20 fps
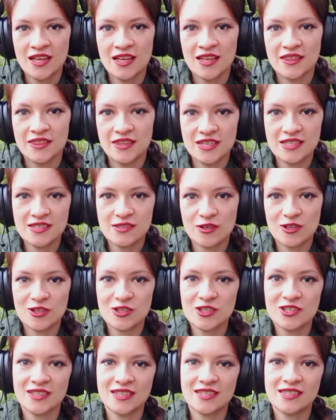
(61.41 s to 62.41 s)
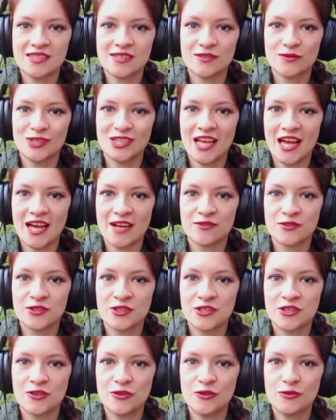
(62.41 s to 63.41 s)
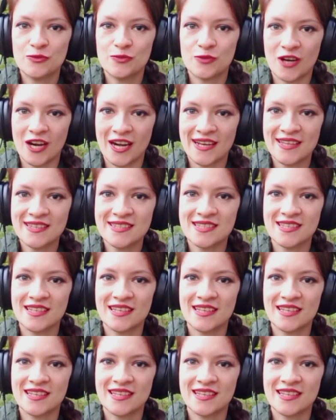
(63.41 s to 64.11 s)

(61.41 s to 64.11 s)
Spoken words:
this Russian lesson will have two parts.